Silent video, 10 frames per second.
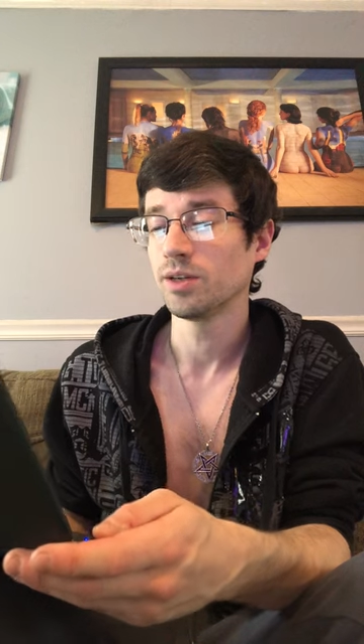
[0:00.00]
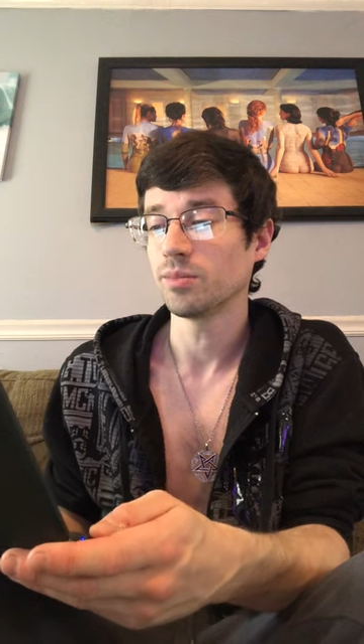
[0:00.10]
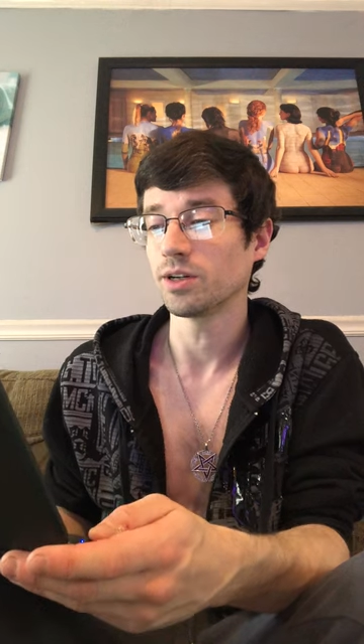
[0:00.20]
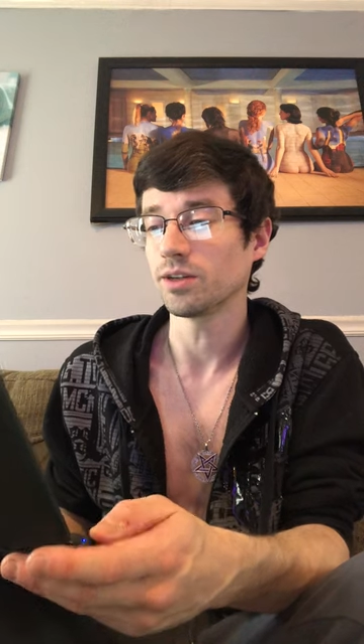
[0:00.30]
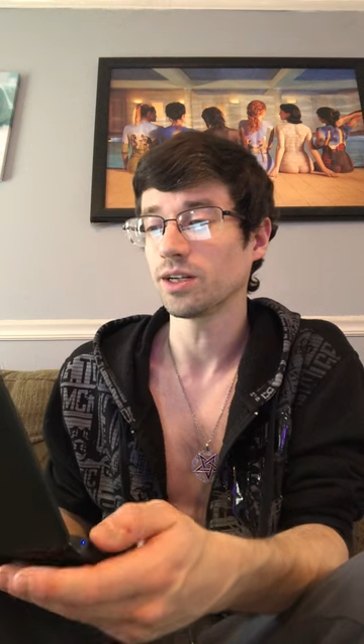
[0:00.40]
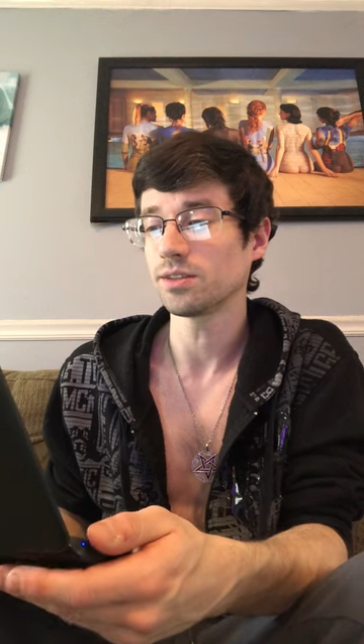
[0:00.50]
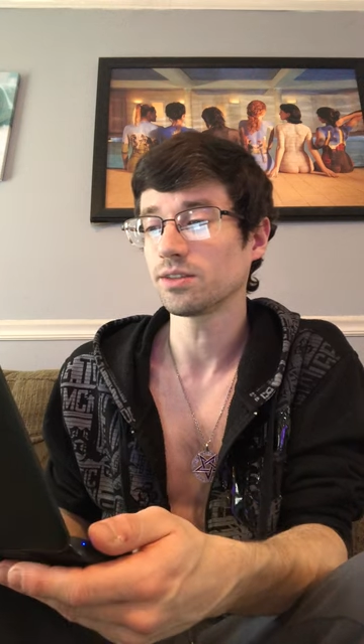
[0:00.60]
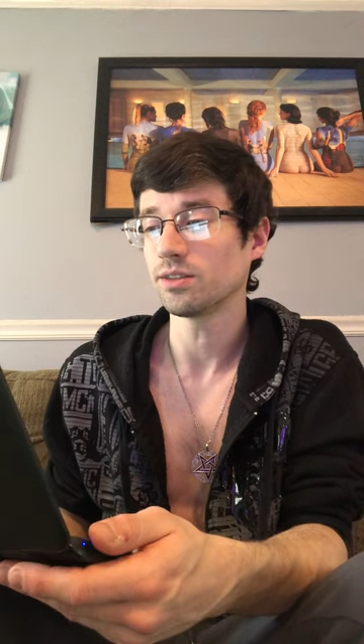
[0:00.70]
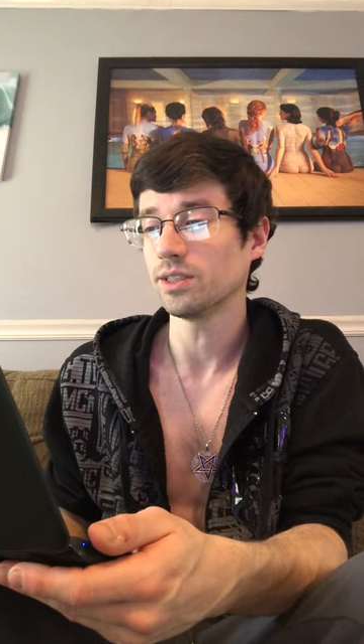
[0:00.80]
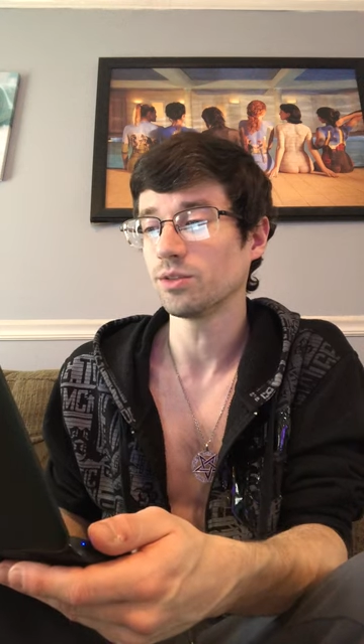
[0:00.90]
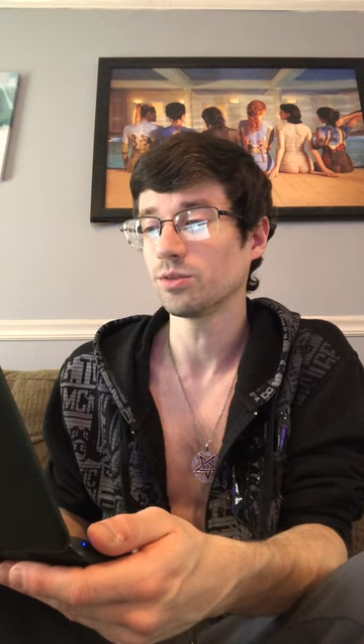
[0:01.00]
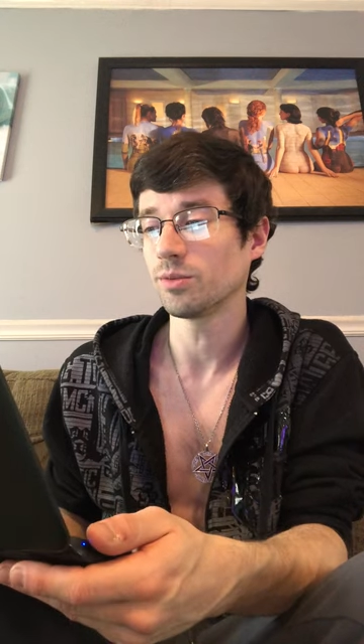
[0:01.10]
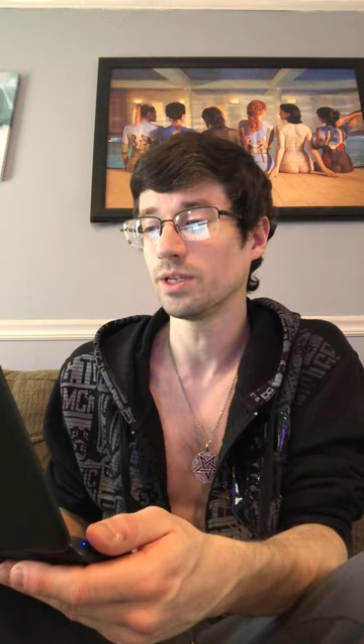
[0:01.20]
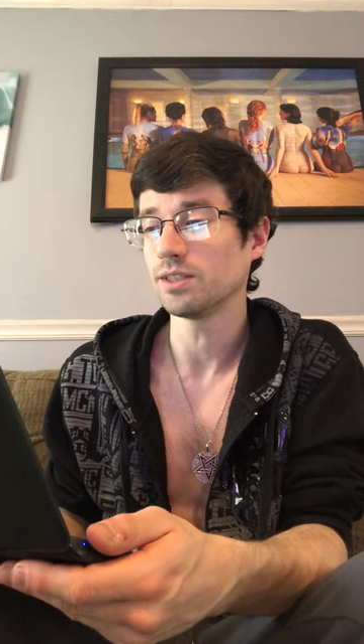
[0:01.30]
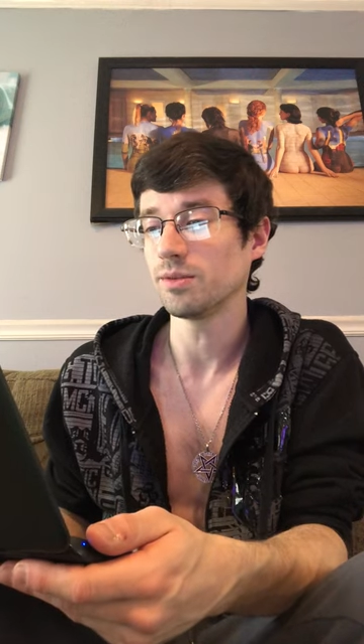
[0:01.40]
but are constantly
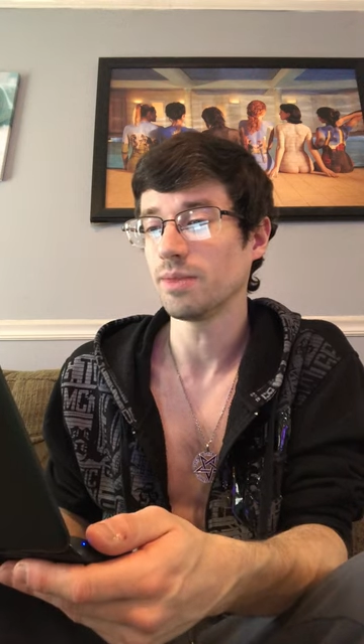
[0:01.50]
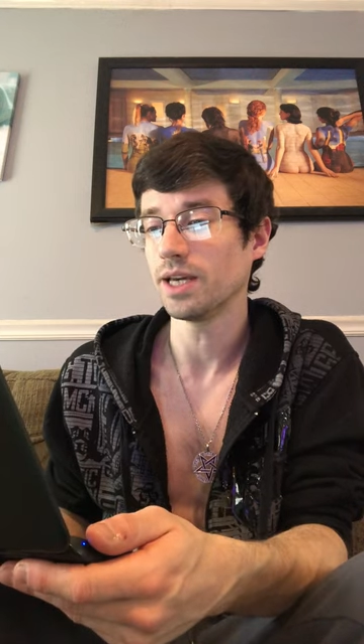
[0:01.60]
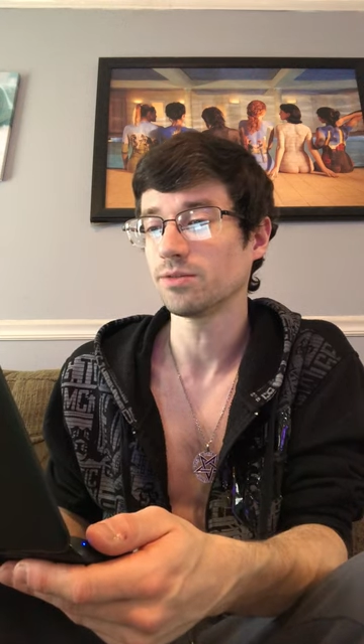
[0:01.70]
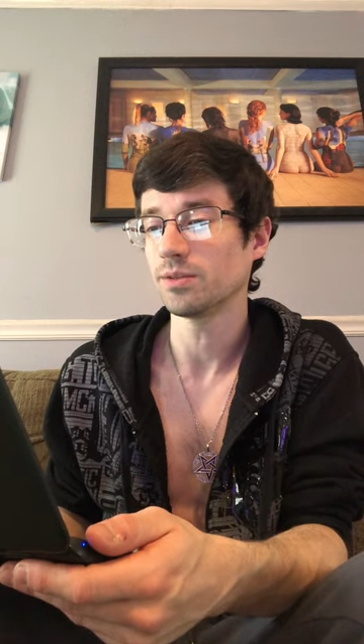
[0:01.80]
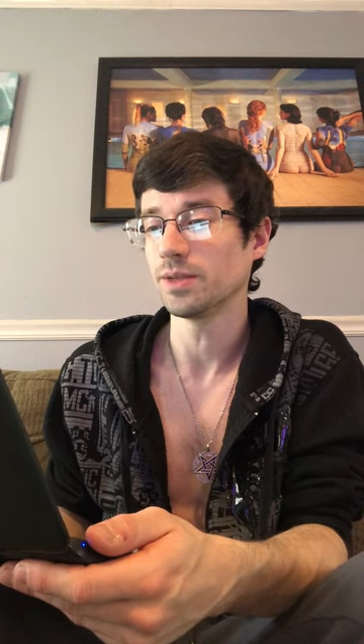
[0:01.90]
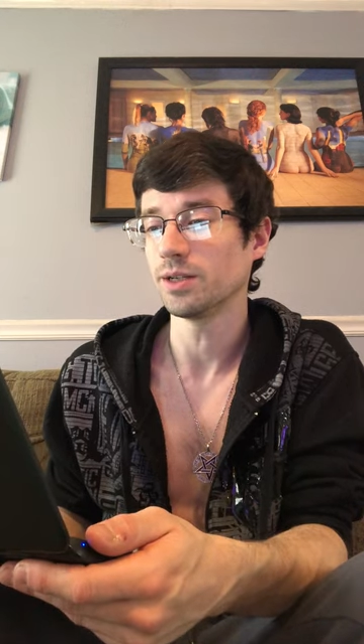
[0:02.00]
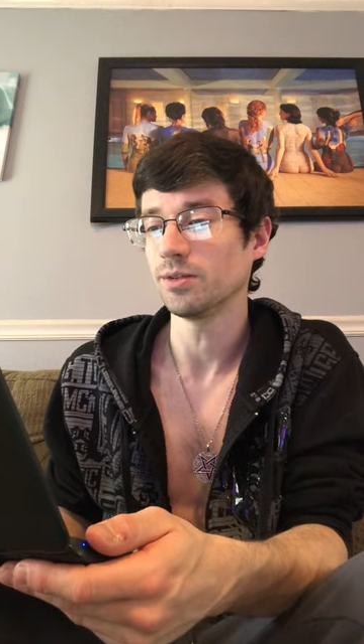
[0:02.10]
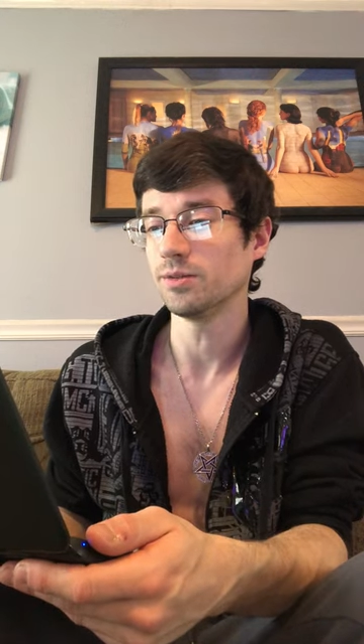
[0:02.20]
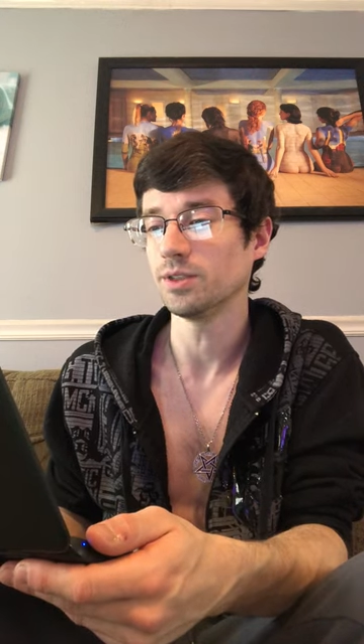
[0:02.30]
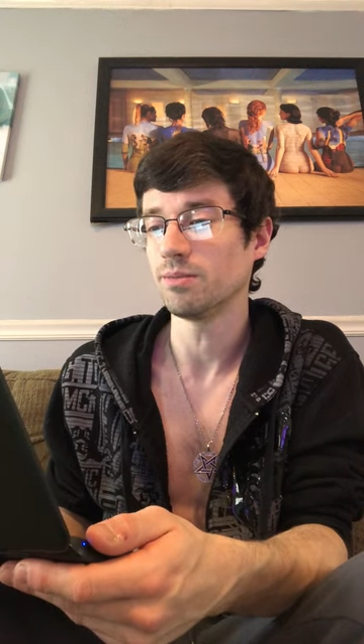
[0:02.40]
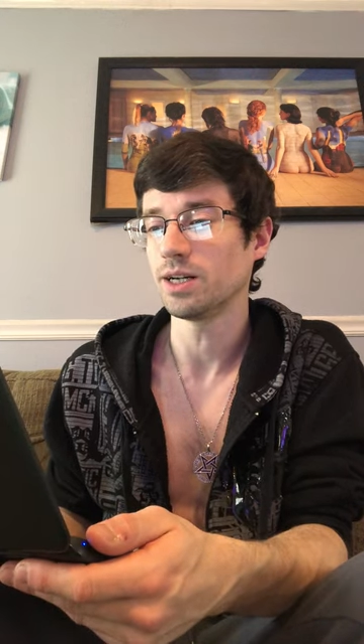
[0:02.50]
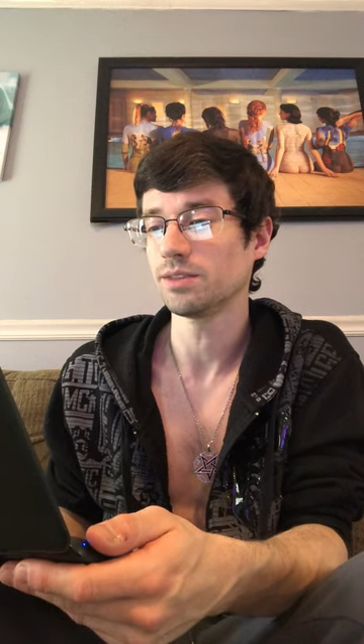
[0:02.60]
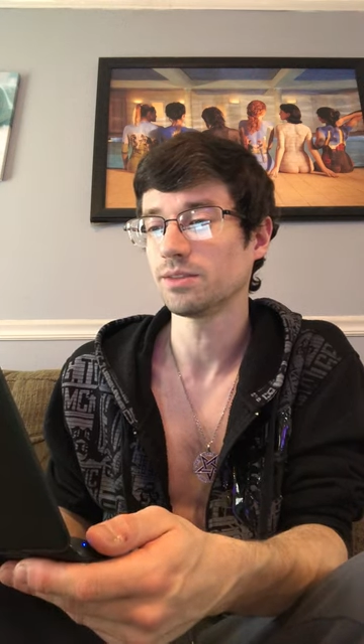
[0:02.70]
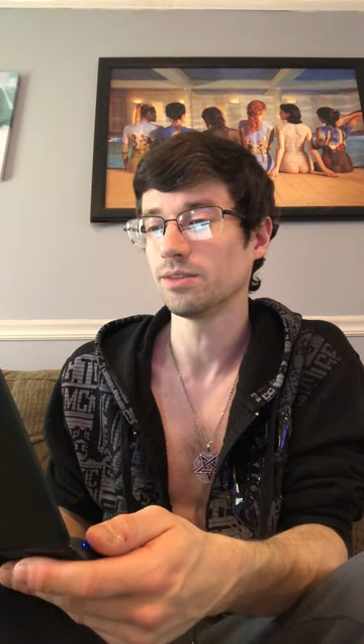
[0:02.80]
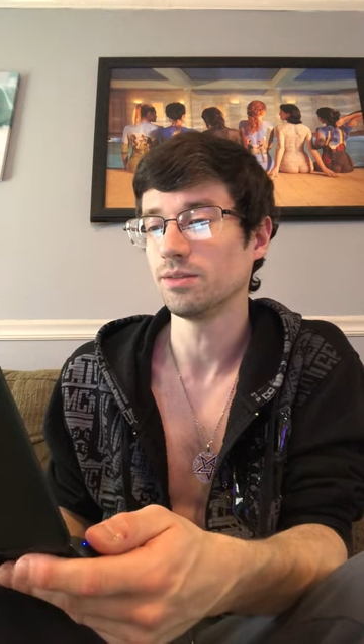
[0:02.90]
tormenting man from their own demon
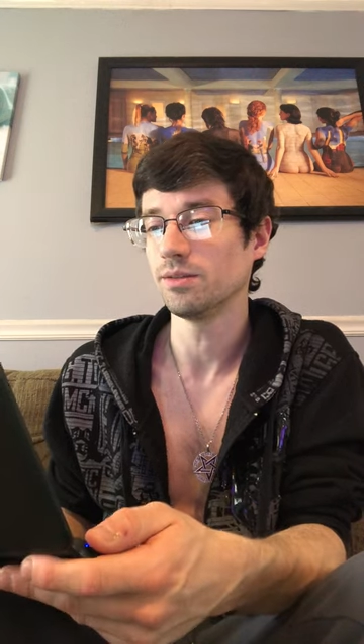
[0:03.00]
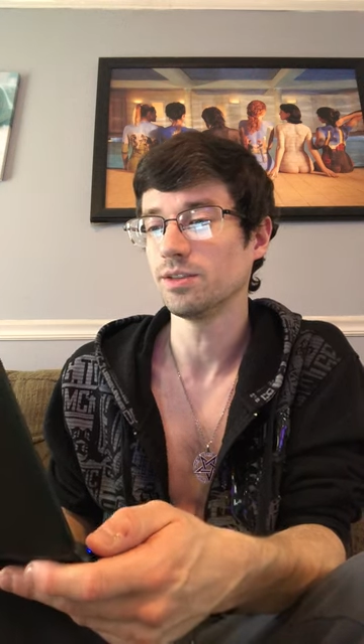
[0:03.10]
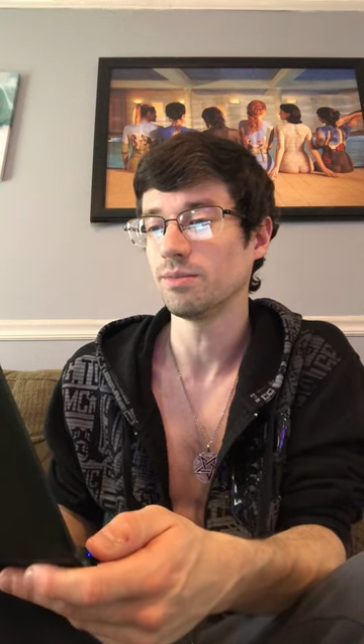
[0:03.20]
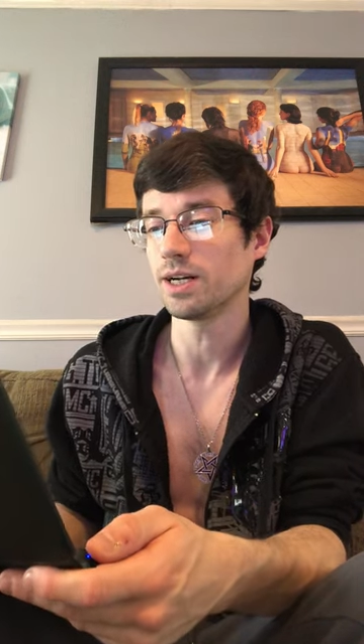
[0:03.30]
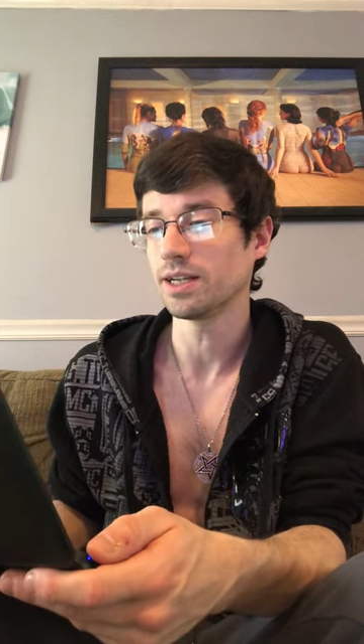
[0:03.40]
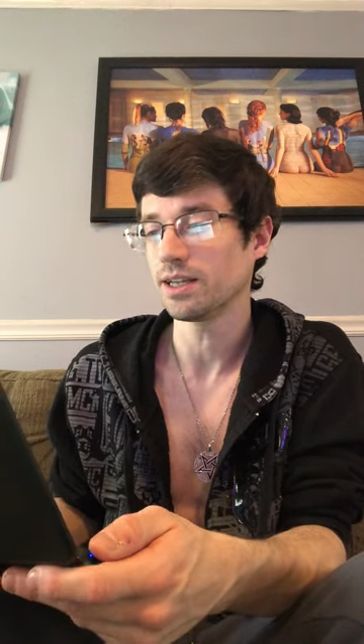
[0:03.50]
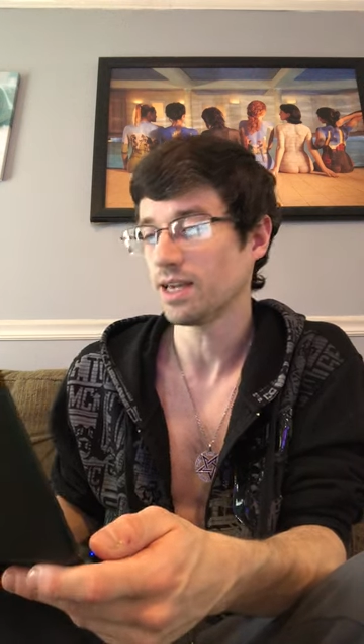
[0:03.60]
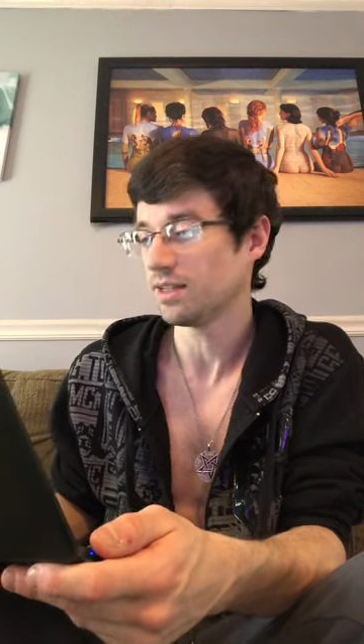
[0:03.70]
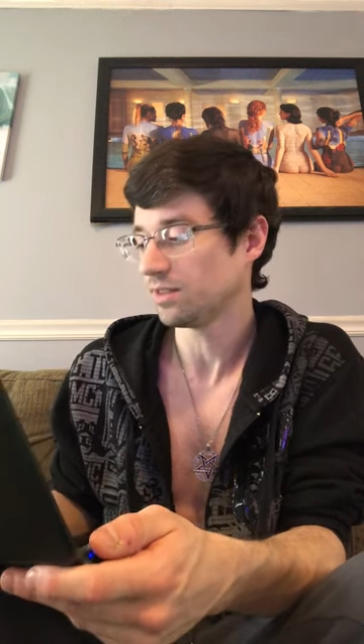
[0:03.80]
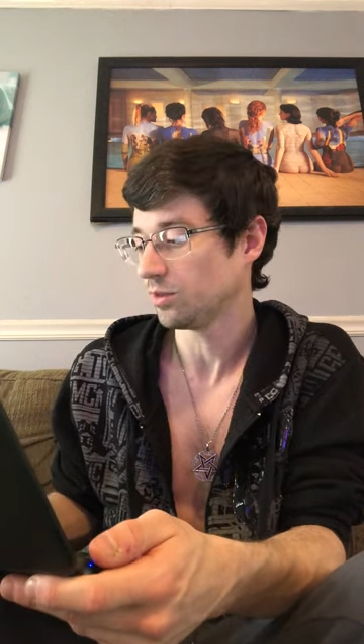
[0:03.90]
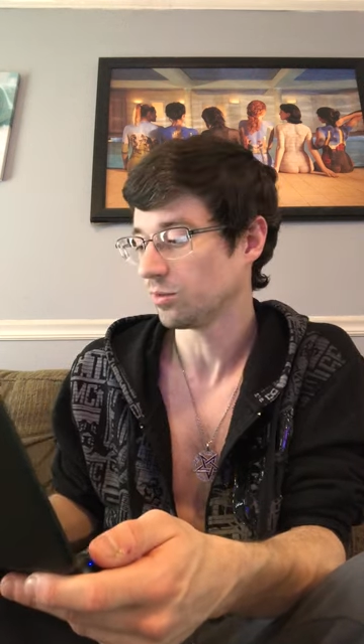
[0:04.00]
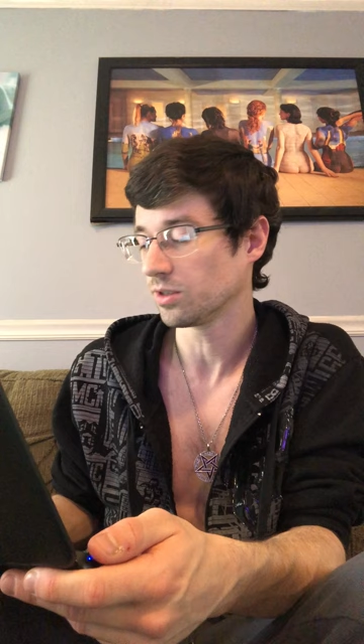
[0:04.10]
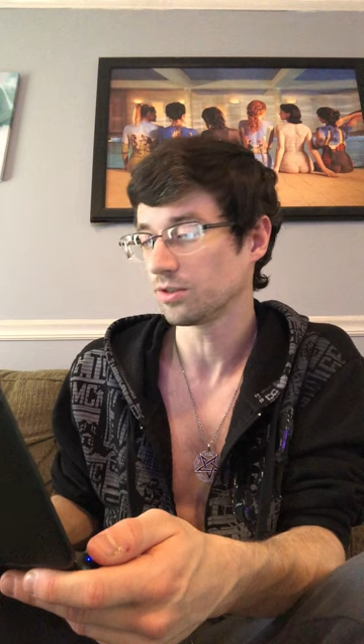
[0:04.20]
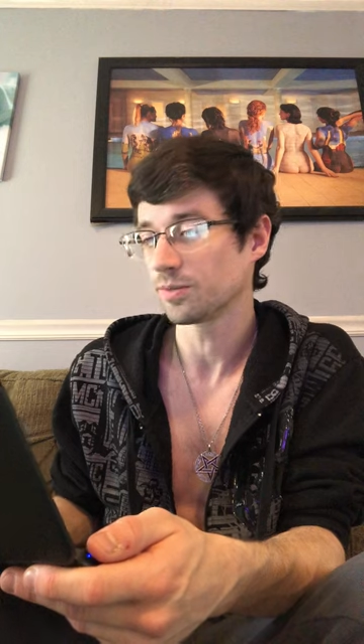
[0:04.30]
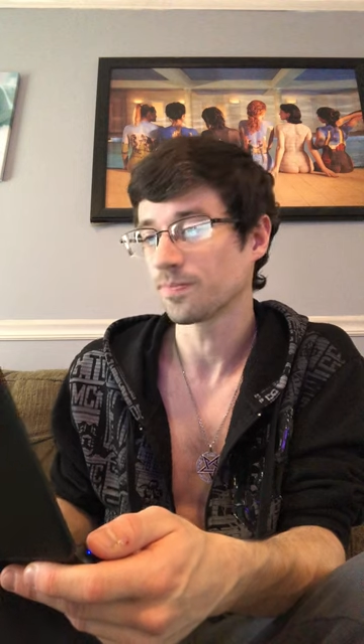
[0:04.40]
demonic
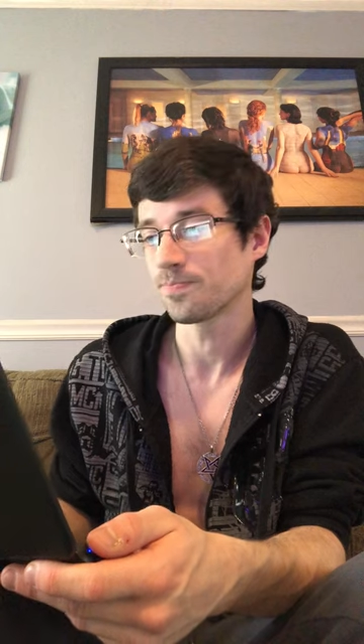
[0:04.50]
anti-world.